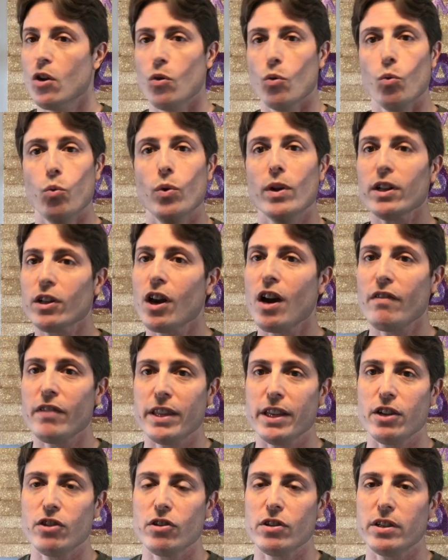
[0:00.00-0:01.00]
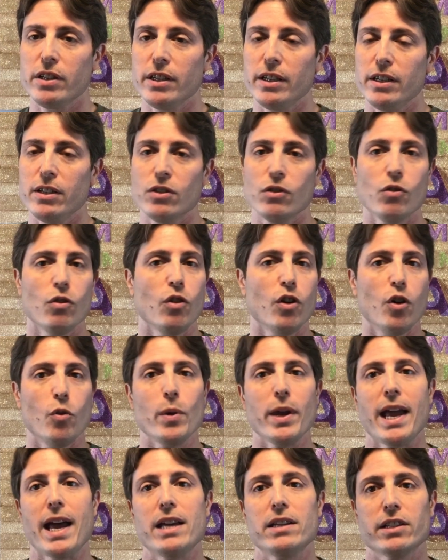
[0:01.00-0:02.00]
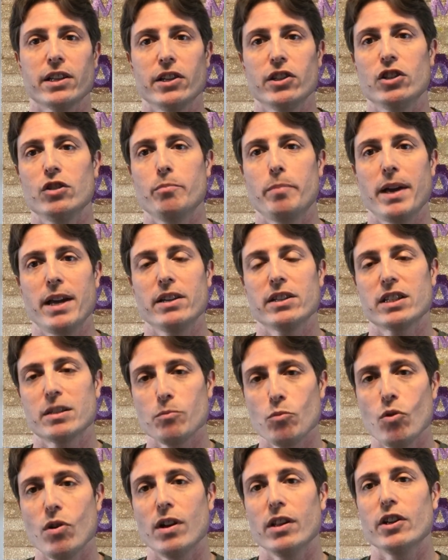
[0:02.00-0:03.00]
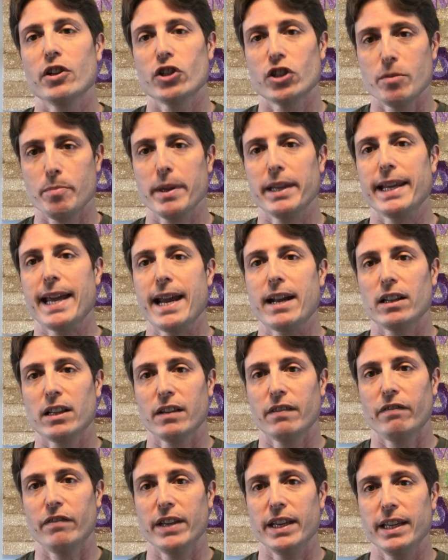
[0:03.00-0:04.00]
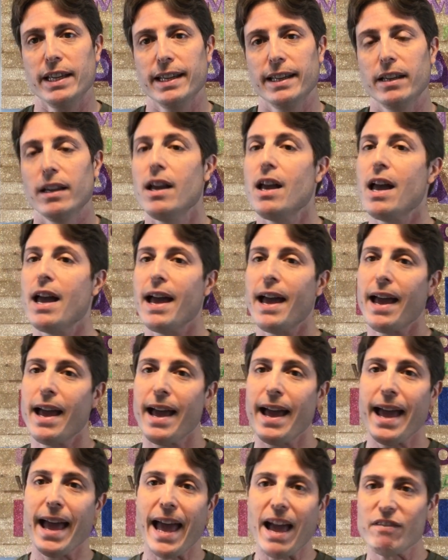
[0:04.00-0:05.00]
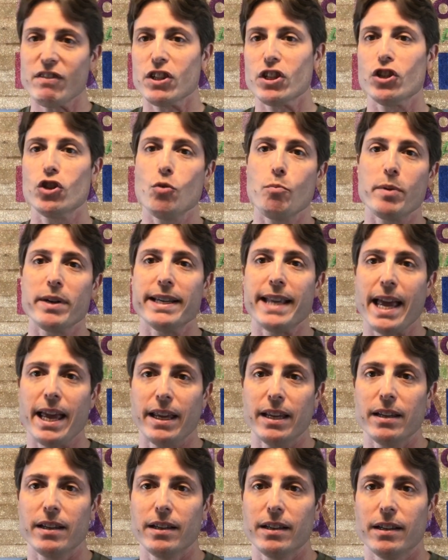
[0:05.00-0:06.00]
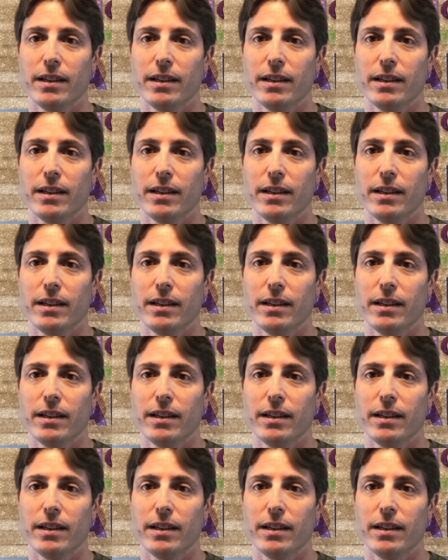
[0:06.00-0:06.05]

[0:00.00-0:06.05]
We'll cover the ear seeds. All we ask is you pay a small shipping and handling fee. Have a super day.